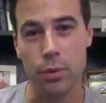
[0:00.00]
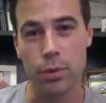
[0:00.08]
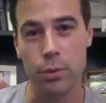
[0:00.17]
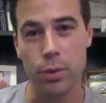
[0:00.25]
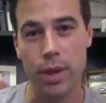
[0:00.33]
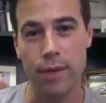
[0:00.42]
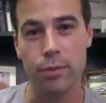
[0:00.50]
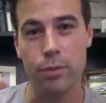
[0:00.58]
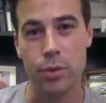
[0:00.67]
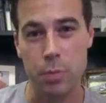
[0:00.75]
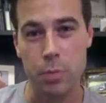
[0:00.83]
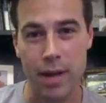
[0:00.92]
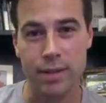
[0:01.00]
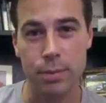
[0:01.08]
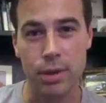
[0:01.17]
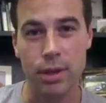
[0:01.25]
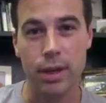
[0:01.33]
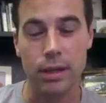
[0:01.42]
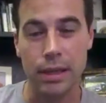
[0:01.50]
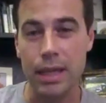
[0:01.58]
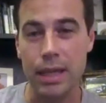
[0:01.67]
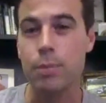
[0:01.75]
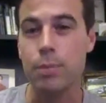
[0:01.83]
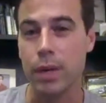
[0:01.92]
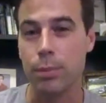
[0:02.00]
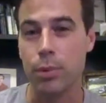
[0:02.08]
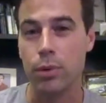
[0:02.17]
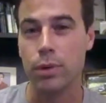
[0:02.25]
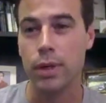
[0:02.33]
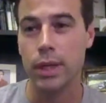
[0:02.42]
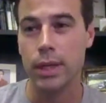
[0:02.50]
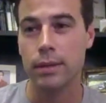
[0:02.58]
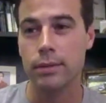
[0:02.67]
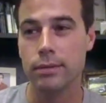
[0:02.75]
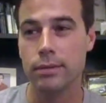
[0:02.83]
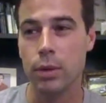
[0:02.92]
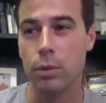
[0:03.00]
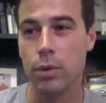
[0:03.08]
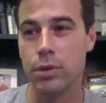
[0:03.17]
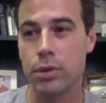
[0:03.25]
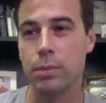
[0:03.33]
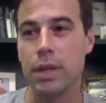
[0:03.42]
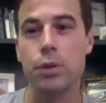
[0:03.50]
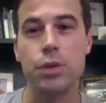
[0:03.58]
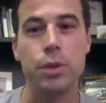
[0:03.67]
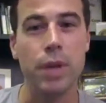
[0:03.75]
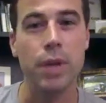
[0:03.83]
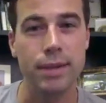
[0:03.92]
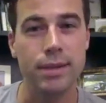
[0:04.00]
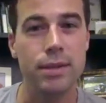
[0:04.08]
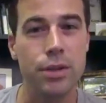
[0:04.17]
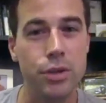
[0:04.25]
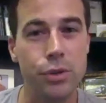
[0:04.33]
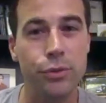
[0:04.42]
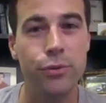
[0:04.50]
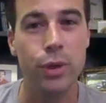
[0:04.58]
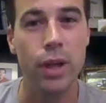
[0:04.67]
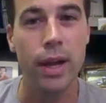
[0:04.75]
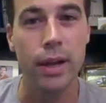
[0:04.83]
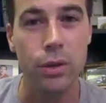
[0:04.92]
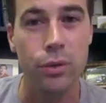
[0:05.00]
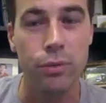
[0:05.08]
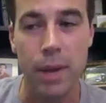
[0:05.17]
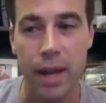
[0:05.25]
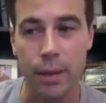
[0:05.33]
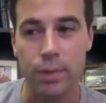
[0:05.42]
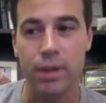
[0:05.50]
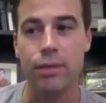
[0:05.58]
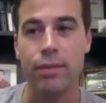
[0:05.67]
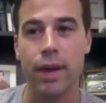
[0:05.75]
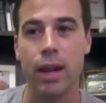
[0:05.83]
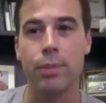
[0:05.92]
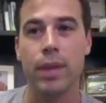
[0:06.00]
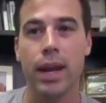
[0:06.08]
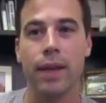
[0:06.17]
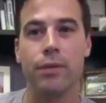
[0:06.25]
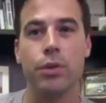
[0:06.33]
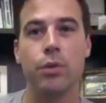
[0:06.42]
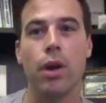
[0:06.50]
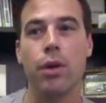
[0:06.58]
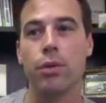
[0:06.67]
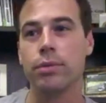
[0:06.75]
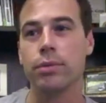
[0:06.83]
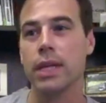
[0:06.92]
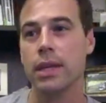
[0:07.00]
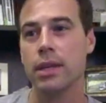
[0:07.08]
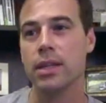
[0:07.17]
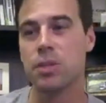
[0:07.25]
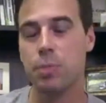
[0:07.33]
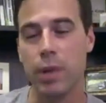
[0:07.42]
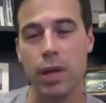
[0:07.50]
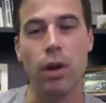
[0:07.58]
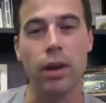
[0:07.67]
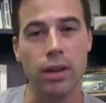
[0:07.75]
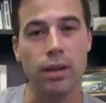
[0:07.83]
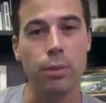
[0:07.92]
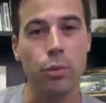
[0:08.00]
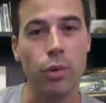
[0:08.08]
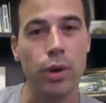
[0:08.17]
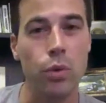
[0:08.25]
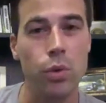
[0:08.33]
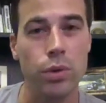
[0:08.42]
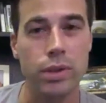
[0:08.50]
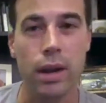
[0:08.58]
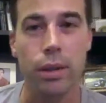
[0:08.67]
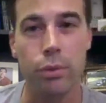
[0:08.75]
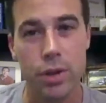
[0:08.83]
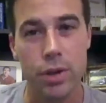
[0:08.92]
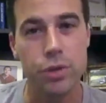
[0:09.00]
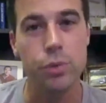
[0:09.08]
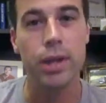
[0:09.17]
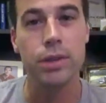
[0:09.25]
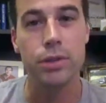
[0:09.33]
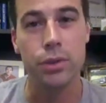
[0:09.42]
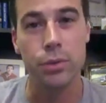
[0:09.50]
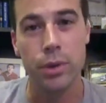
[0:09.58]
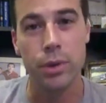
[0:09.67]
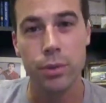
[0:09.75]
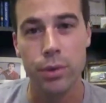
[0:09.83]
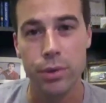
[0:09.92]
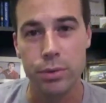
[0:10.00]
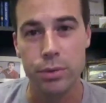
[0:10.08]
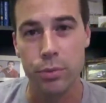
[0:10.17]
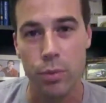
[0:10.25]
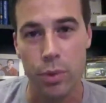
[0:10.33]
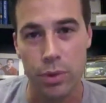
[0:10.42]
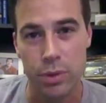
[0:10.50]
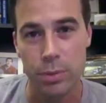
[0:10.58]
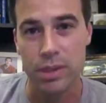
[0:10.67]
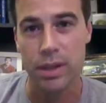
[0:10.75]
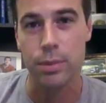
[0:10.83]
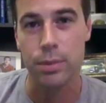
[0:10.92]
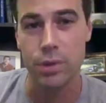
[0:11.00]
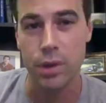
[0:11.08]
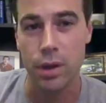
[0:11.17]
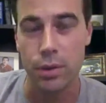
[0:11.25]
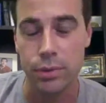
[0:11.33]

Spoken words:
We have a responsibility to lead people. But what are some leadership lessons that you feel like you've been able to develop that have your own spin on it that the Marine Corps has kind of thrust you into? What are some examples of those?